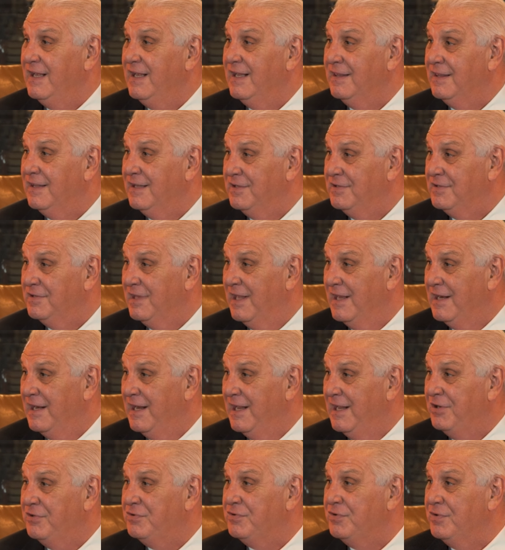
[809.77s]
and things of that
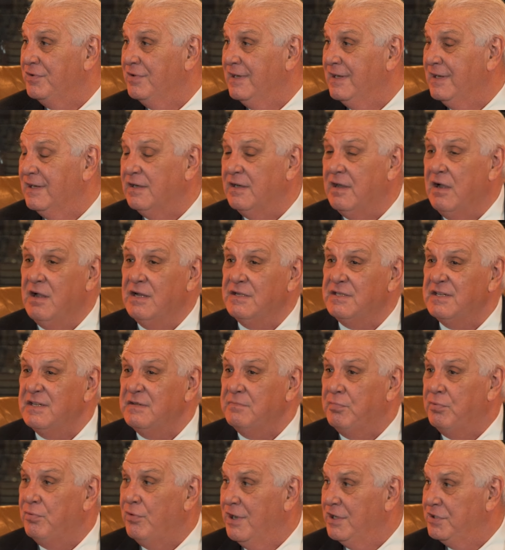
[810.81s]
nature, and the
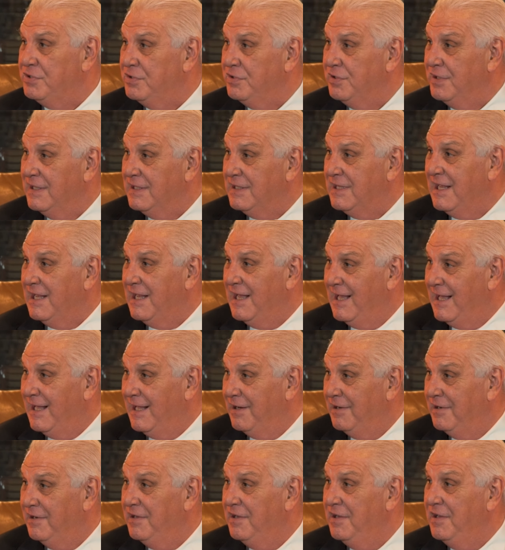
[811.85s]
constant pressure that they
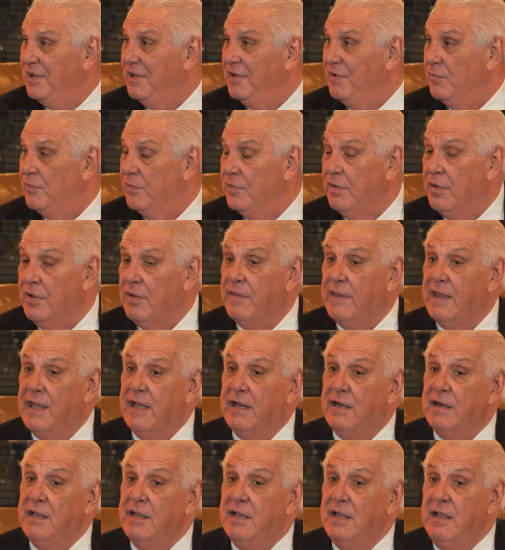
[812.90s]
had with all
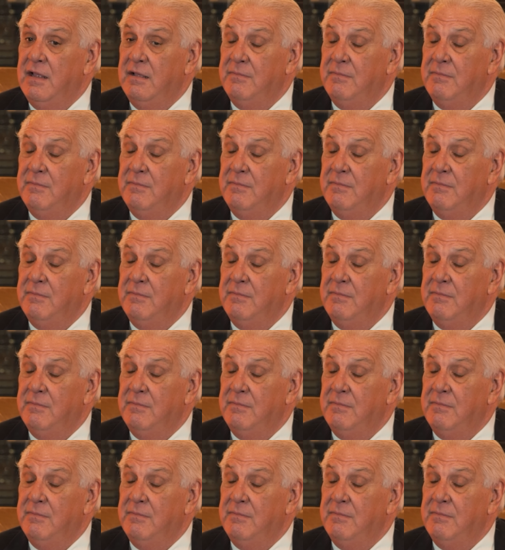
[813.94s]
that.